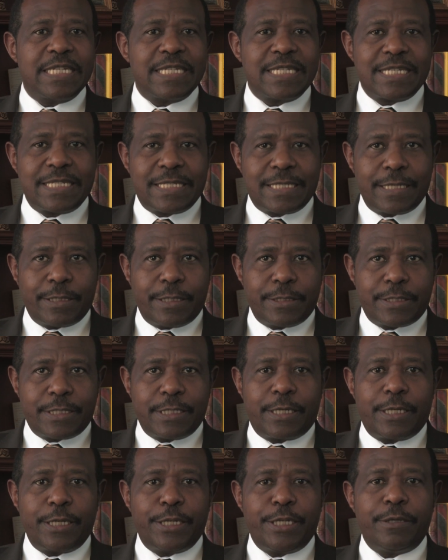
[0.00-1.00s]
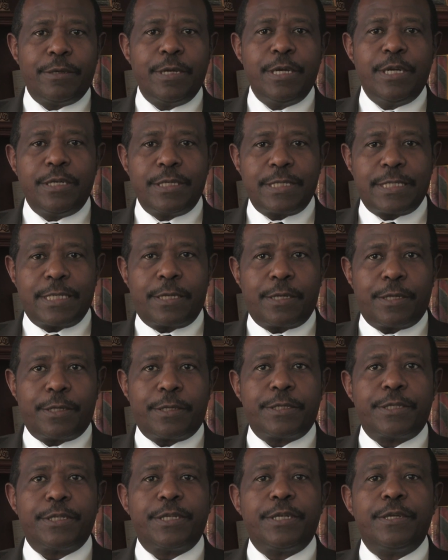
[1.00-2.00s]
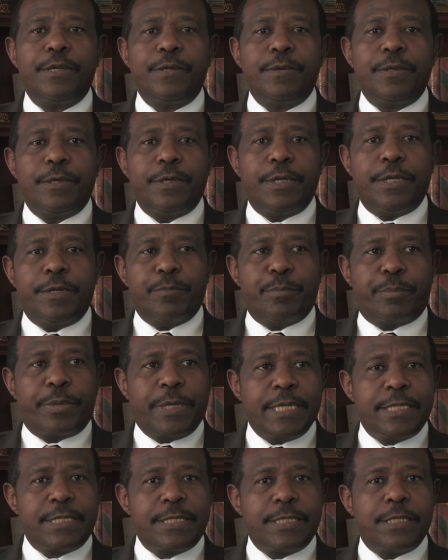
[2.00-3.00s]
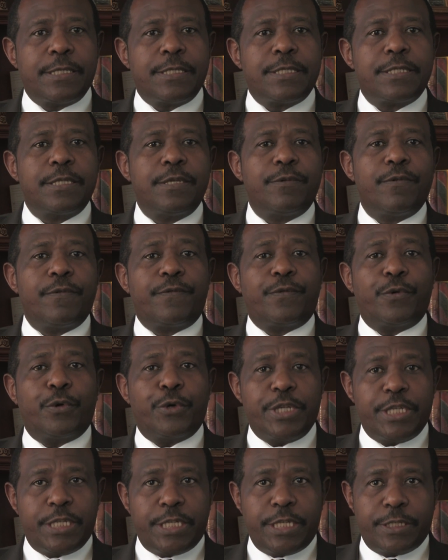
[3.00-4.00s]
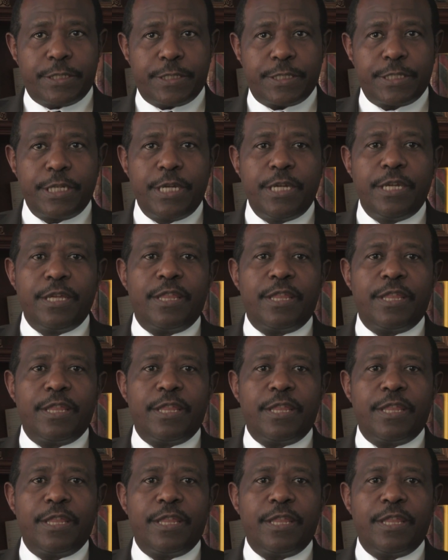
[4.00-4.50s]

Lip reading: settled in places for years,